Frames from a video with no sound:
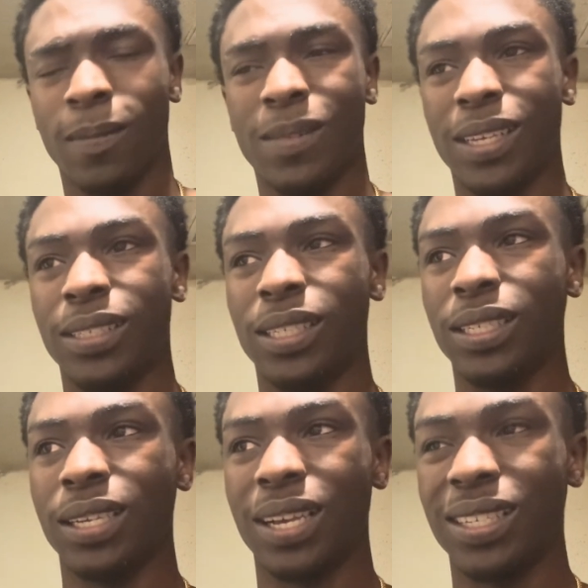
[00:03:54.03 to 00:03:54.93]
And she
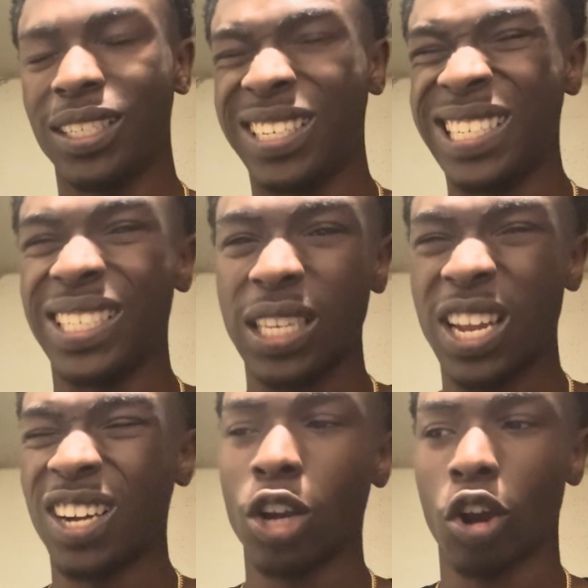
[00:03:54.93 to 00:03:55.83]
says she
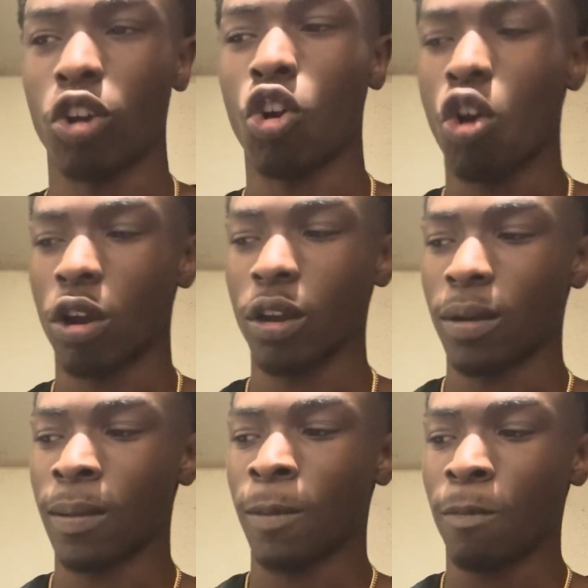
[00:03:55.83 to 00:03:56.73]
snuck her heart
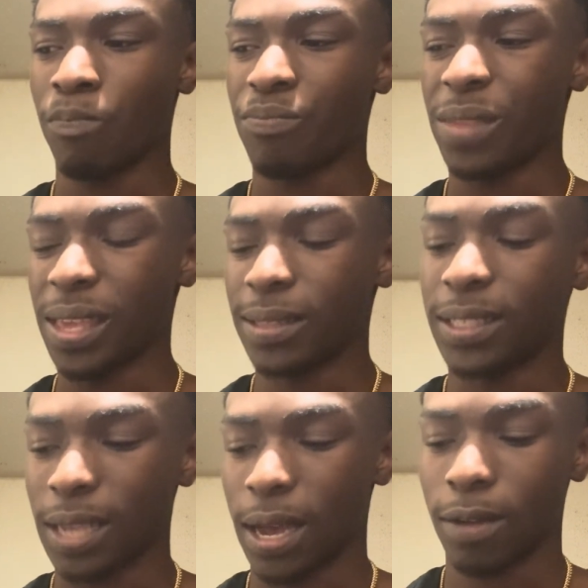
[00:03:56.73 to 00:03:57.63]

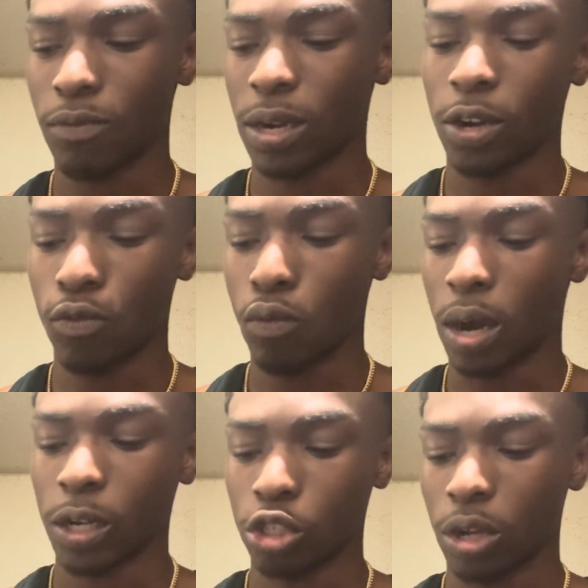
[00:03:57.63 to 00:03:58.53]
inside one of the
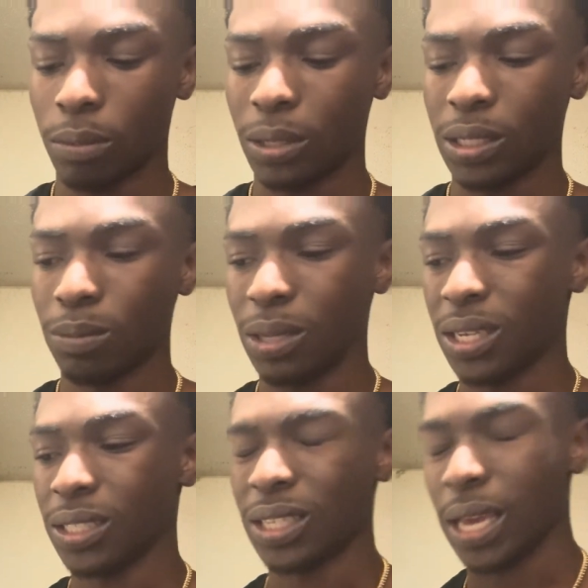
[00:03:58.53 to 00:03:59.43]
water droplets
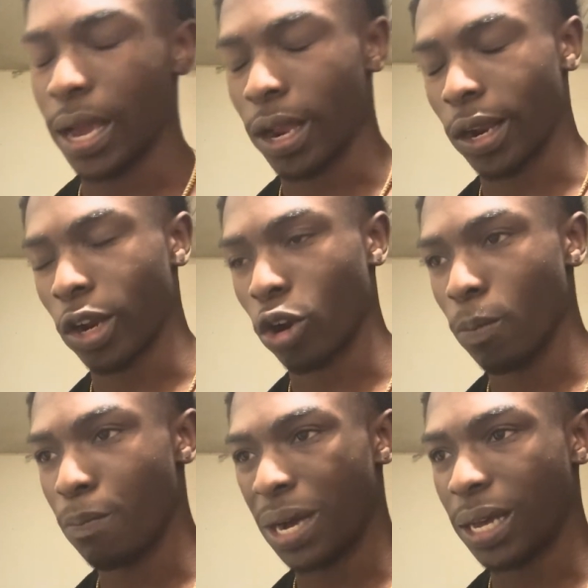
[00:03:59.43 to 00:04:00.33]
because she had her
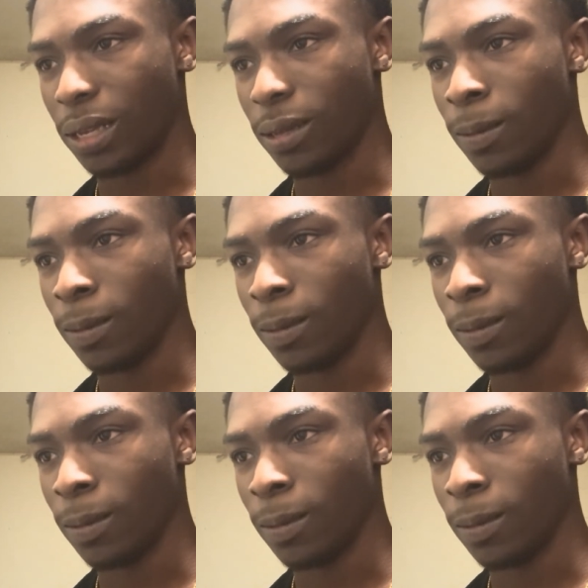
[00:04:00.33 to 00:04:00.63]
body